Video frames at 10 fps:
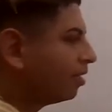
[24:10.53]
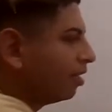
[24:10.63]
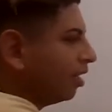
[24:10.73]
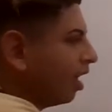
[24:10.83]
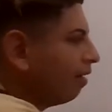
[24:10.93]

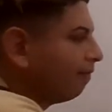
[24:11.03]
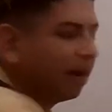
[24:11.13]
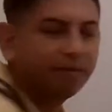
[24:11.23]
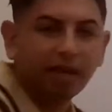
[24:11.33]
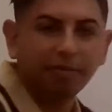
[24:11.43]
minutes a day,
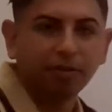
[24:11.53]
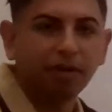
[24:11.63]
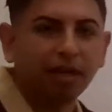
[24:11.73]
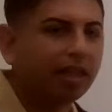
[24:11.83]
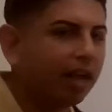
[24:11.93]
5 times a
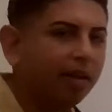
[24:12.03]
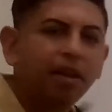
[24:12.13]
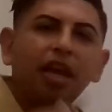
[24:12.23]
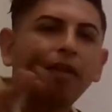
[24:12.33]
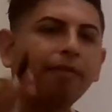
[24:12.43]
week. That
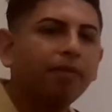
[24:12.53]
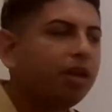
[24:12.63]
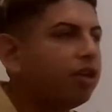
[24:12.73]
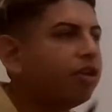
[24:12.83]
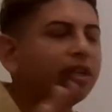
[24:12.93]
if
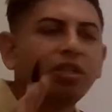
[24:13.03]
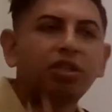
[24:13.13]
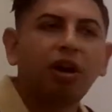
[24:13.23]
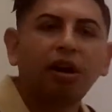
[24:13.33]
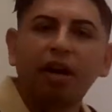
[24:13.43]
you can
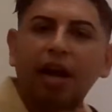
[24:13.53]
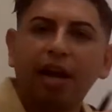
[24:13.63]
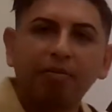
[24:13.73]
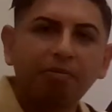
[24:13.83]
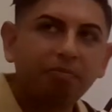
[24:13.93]
start
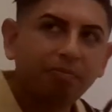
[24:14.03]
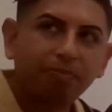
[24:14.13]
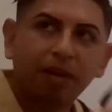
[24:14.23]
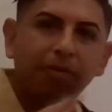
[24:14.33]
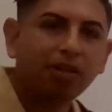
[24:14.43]
at
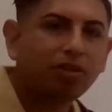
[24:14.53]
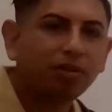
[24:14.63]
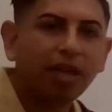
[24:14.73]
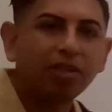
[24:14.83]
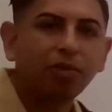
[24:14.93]
maybe 2
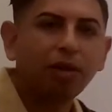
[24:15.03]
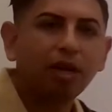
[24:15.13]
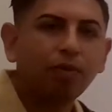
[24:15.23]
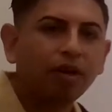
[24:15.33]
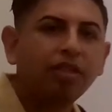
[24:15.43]
days a
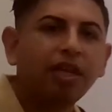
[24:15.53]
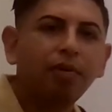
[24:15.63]
week, one